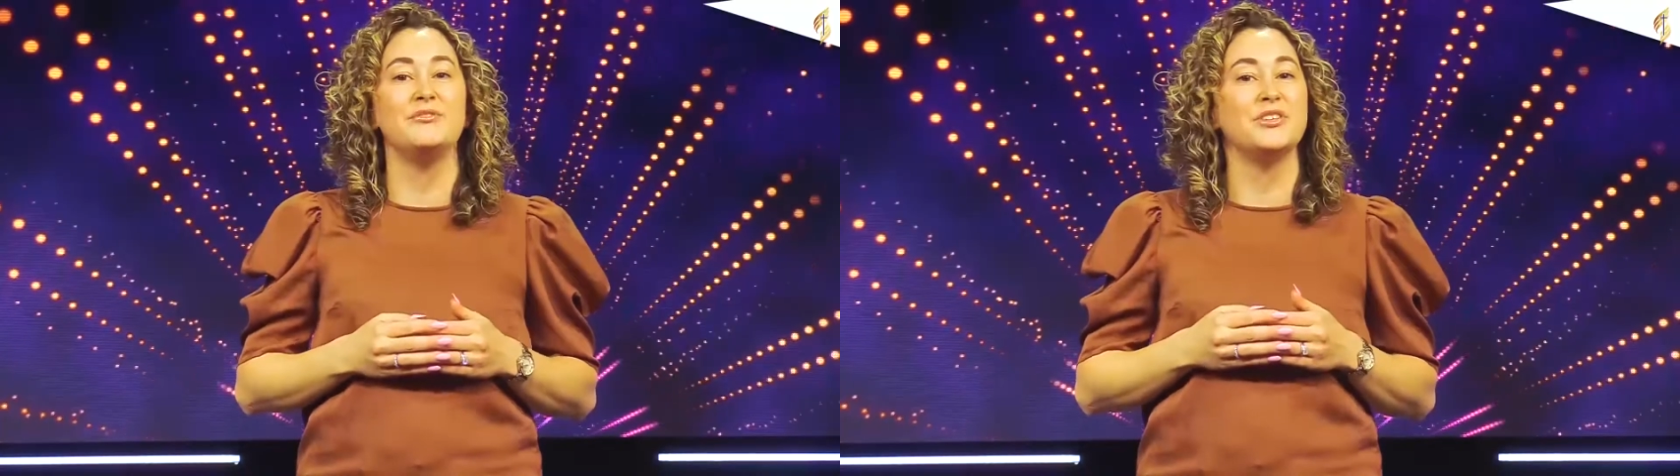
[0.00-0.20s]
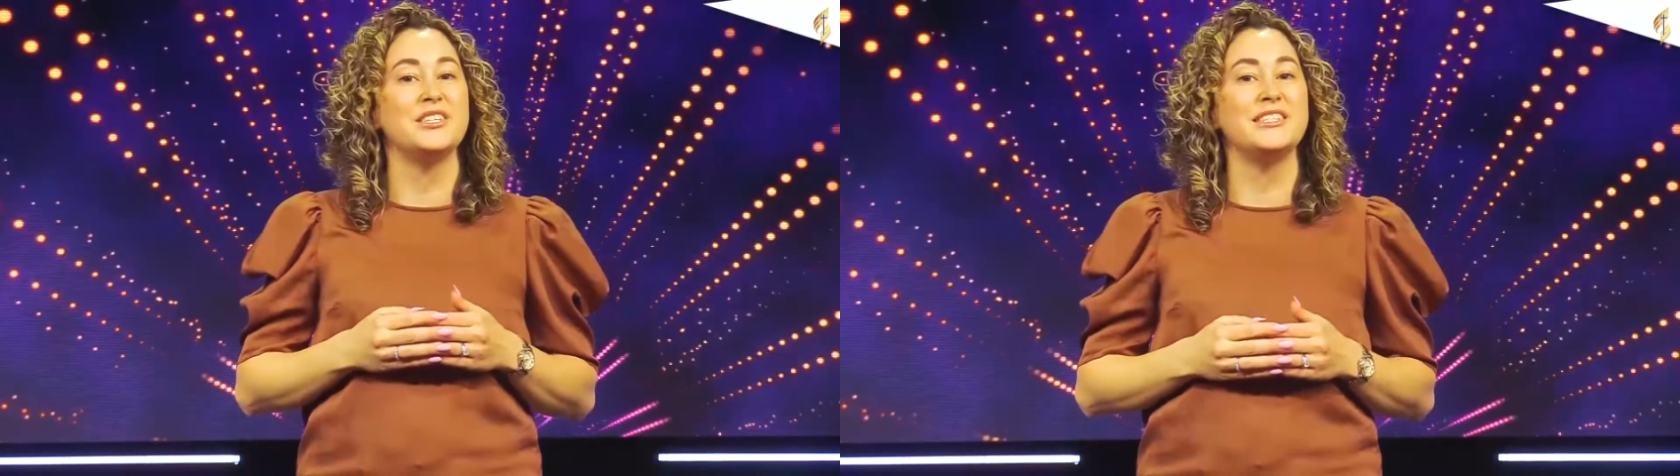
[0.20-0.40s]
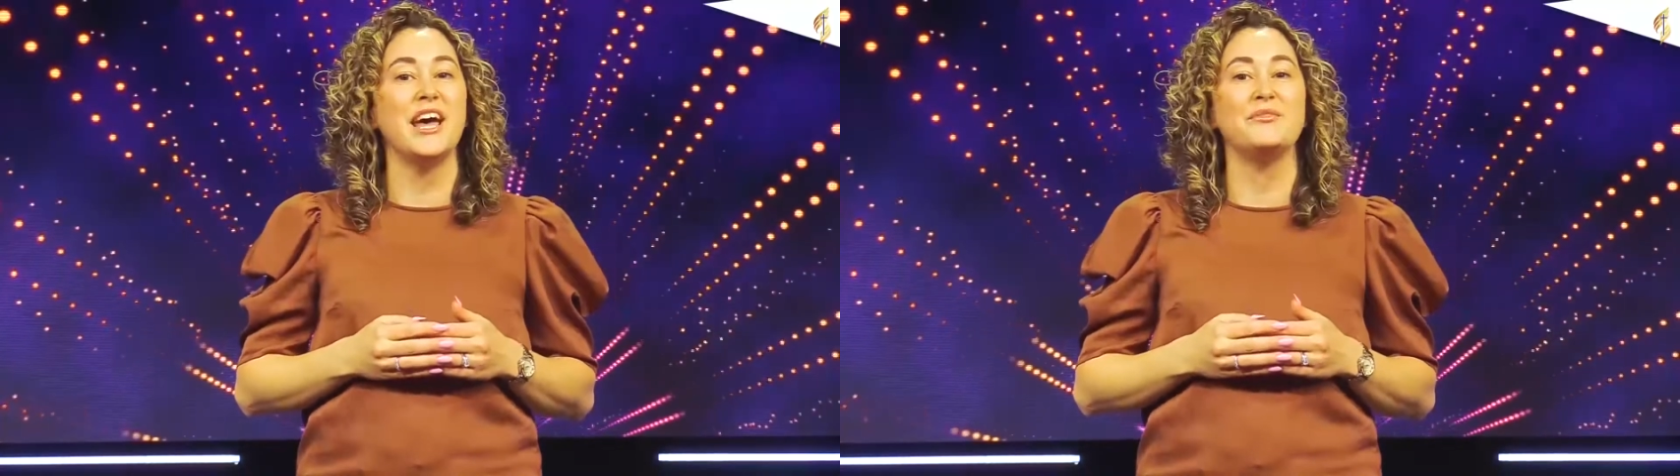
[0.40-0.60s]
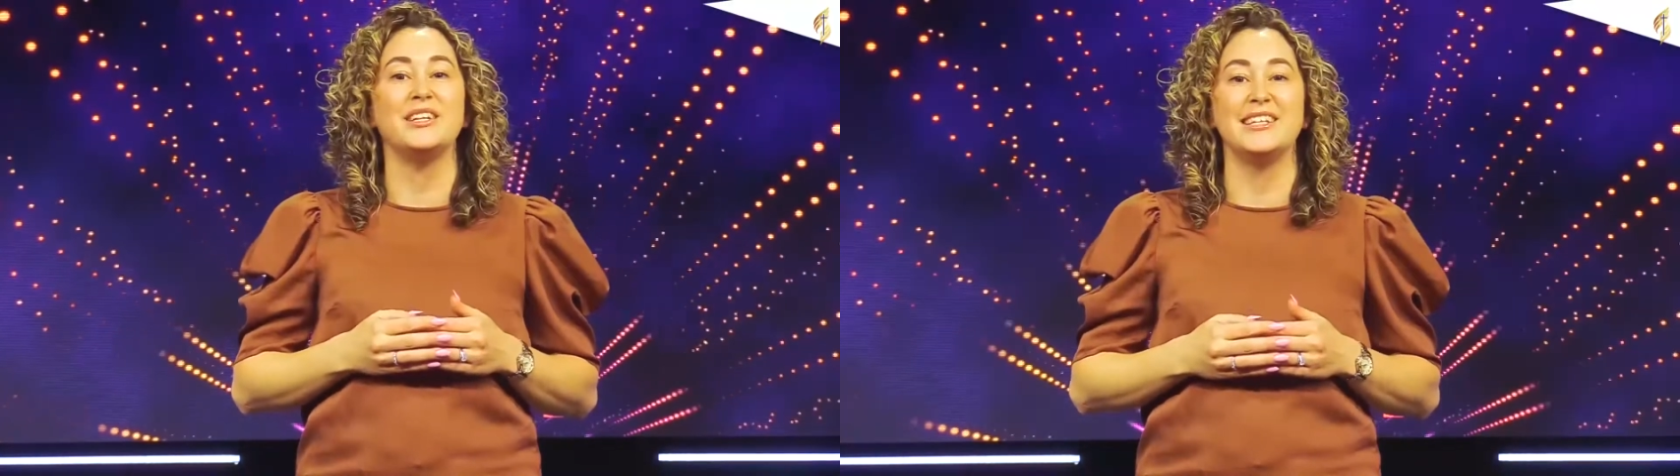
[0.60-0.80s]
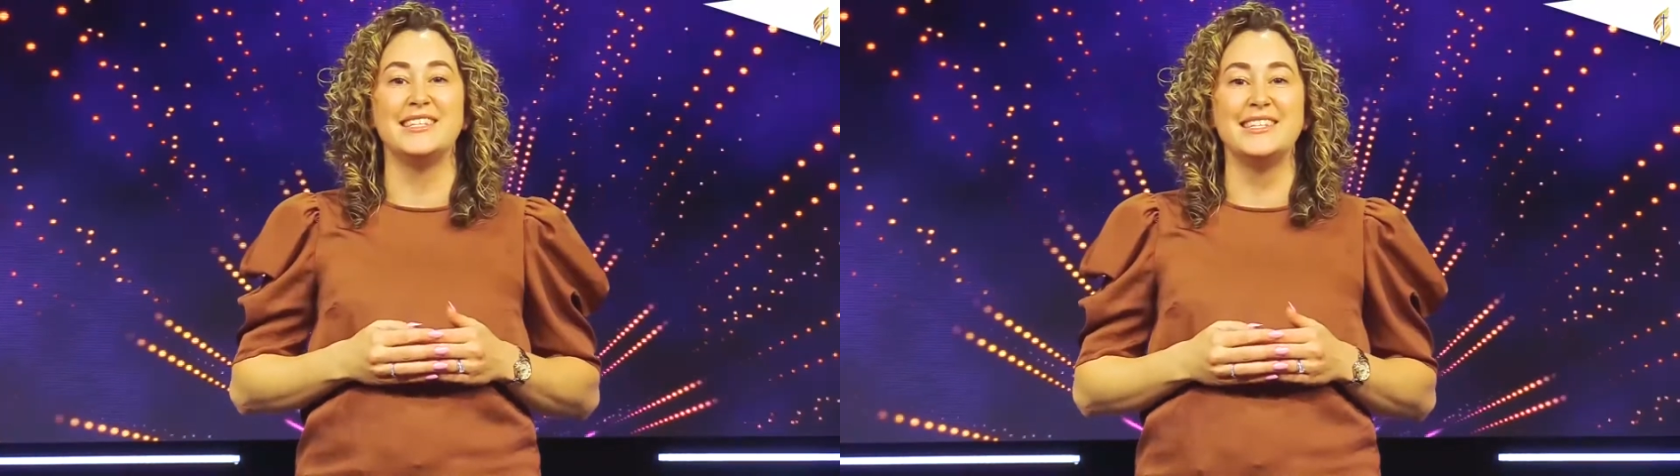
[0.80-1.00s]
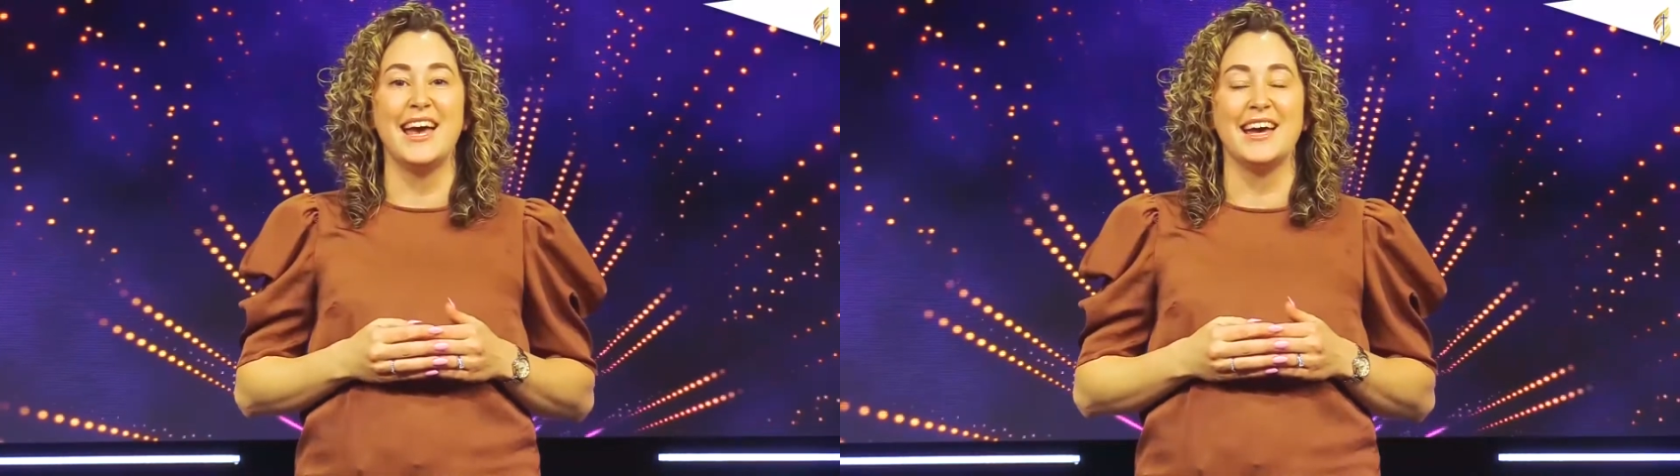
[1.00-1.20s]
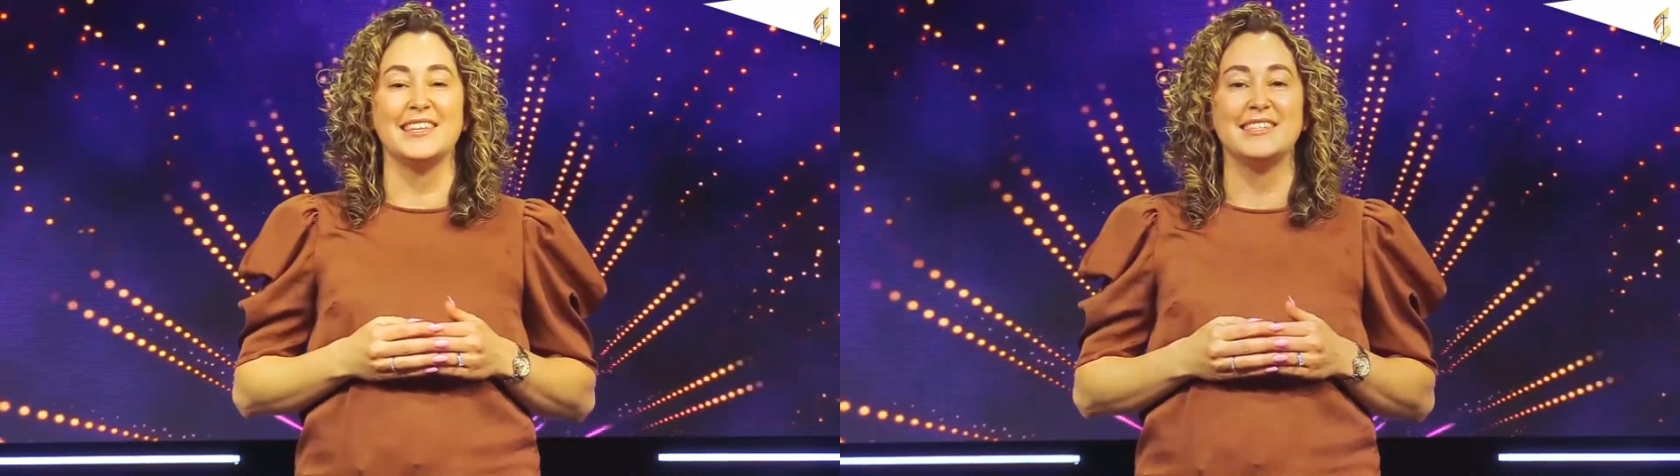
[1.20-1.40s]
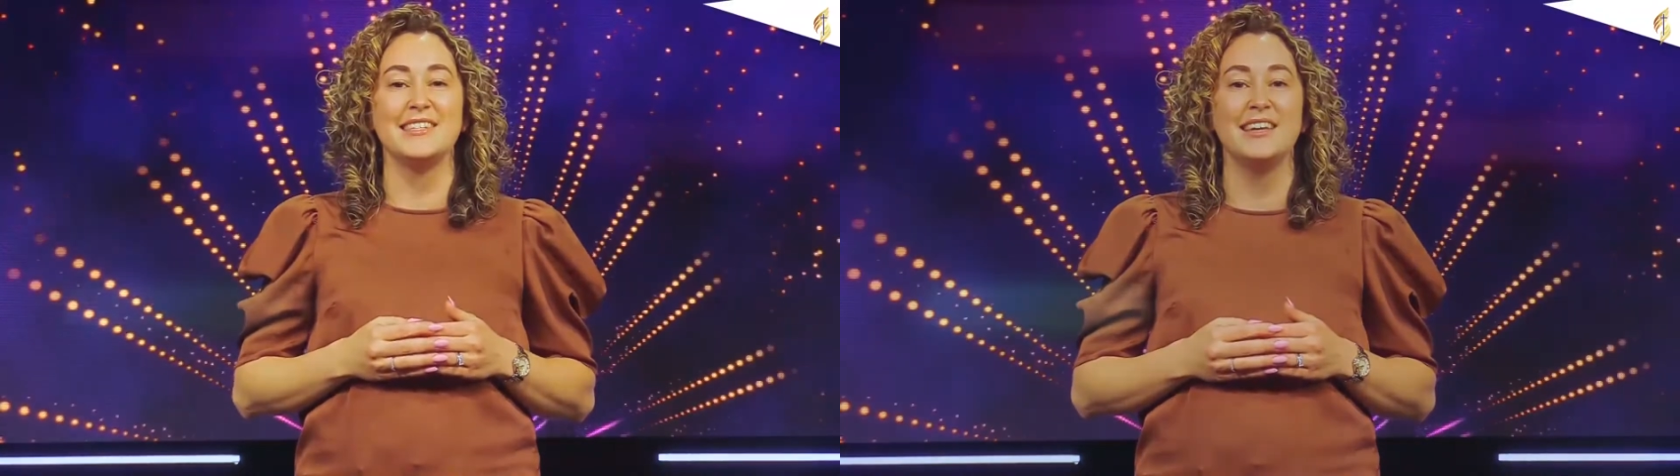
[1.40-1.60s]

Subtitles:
verse 7, it says,